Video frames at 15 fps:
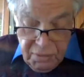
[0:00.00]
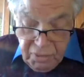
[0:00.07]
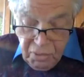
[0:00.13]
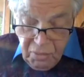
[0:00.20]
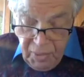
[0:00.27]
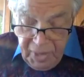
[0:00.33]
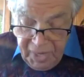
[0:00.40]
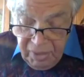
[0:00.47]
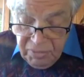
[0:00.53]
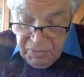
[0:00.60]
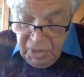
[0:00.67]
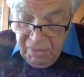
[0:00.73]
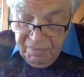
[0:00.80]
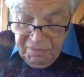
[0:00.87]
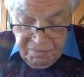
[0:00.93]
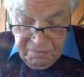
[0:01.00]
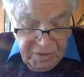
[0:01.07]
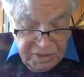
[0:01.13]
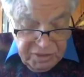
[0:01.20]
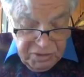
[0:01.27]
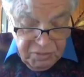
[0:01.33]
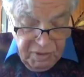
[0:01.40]
The crowd of the
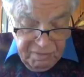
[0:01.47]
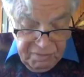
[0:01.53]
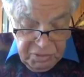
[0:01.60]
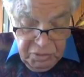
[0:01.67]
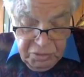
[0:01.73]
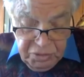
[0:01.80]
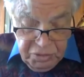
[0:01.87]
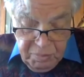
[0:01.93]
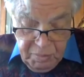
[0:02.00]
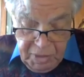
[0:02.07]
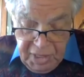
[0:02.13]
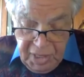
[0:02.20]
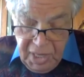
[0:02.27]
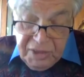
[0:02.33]
French Revolution, by